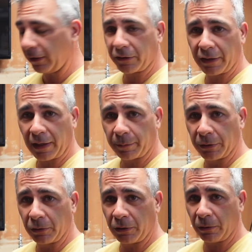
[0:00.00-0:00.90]
disconnect
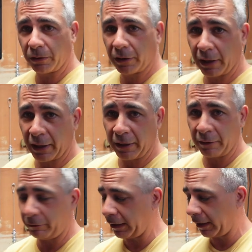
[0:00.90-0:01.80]
Bluetooth and
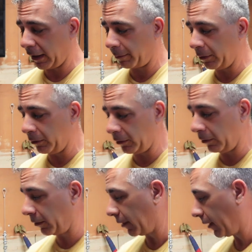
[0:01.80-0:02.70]
then reconnect
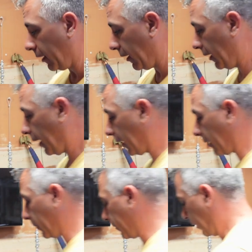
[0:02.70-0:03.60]
Bluetooth, and
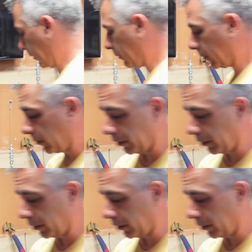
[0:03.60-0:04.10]
now, hey Google,